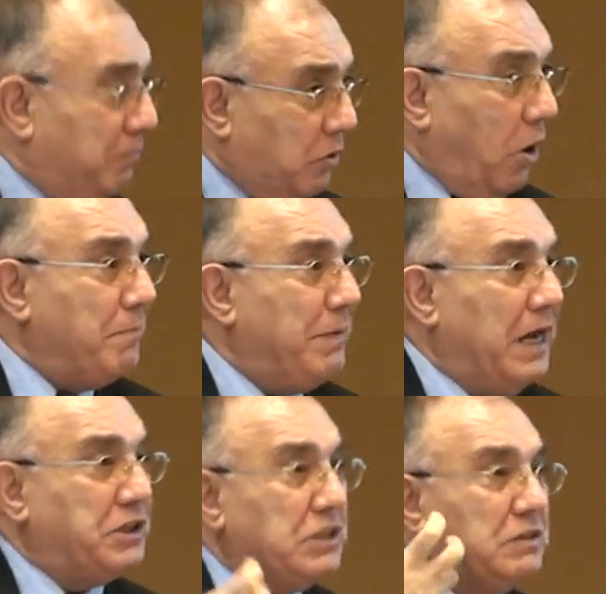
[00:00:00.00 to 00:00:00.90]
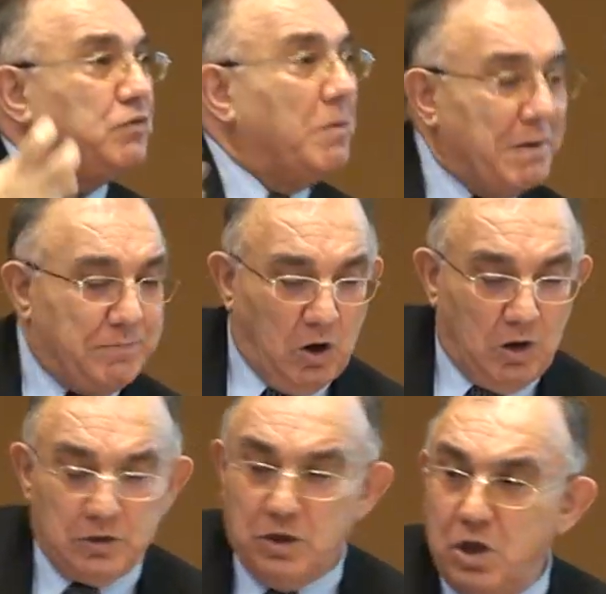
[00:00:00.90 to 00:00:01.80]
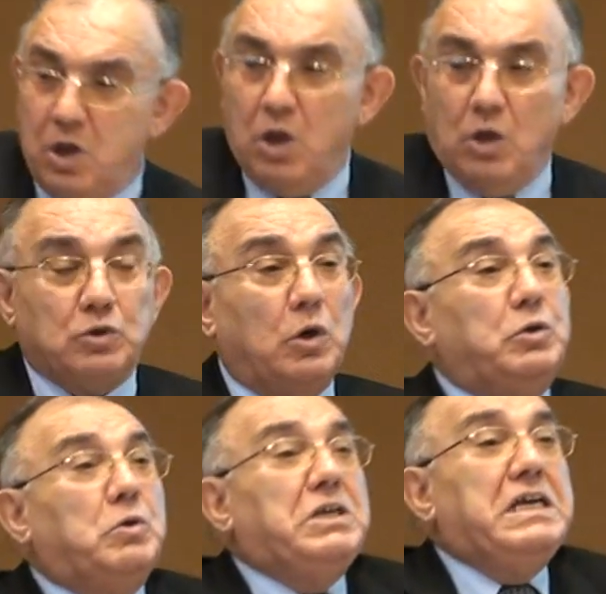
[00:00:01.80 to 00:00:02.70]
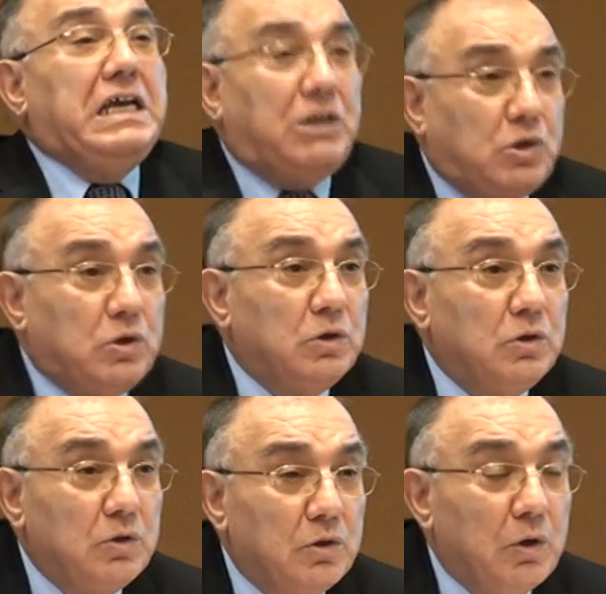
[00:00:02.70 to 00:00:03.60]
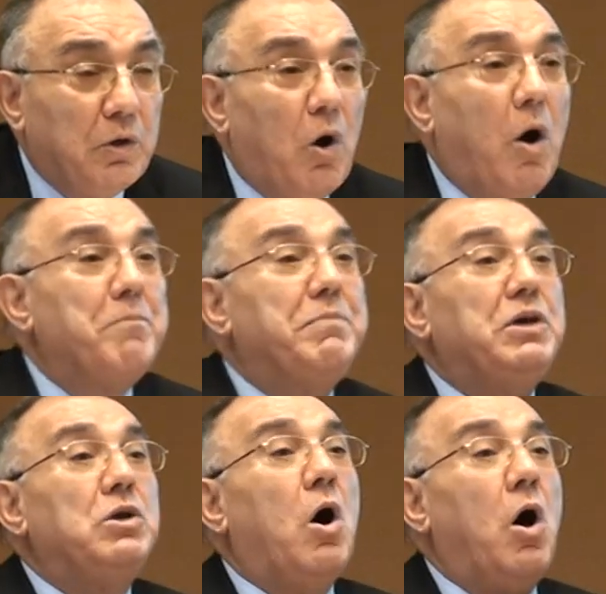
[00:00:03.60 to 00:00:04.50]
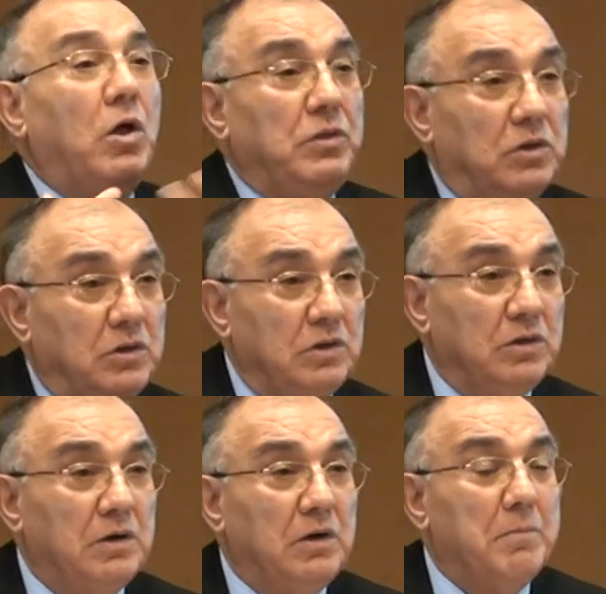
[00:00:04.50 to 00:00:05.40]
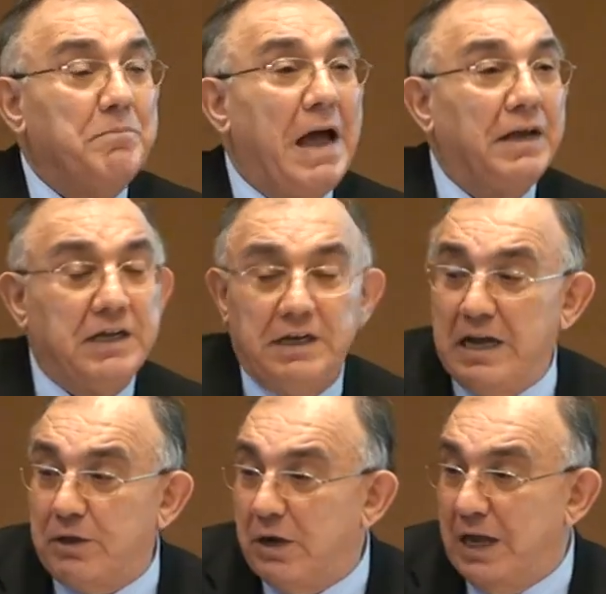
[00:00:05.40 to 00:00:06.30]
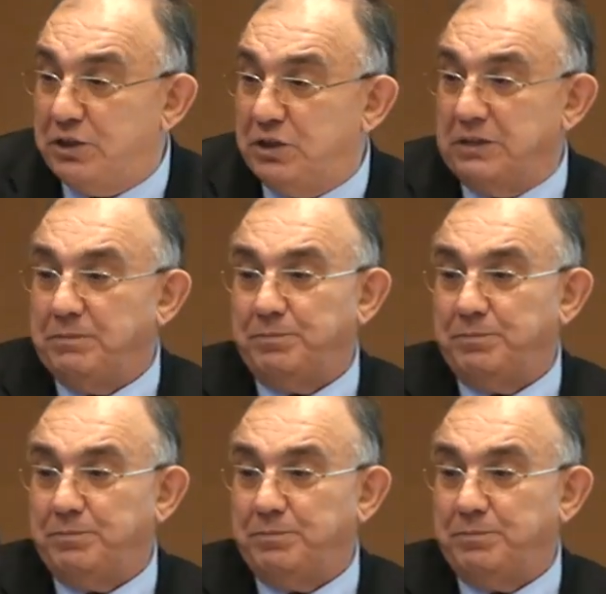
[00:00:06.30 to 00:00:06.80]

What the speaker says: corporations from abroad. So you need to go beyond the banking regulation.